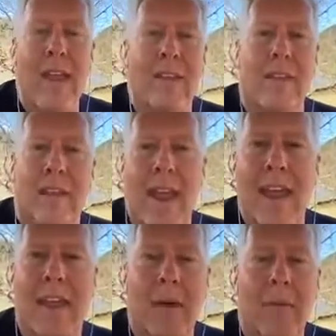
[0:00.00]

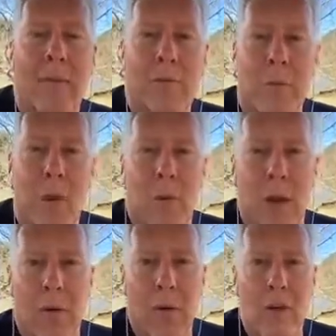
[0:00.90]
Today, coming to you from
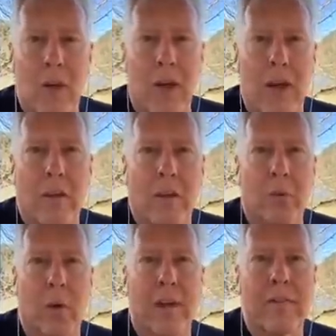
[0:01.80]
Norway, I want to share just
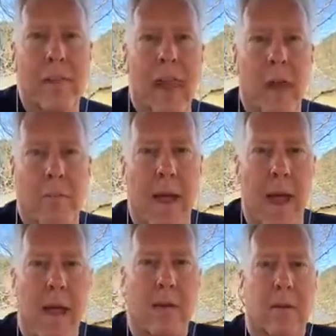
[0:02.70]
briefly
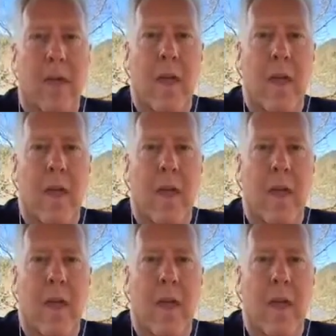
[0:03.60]
about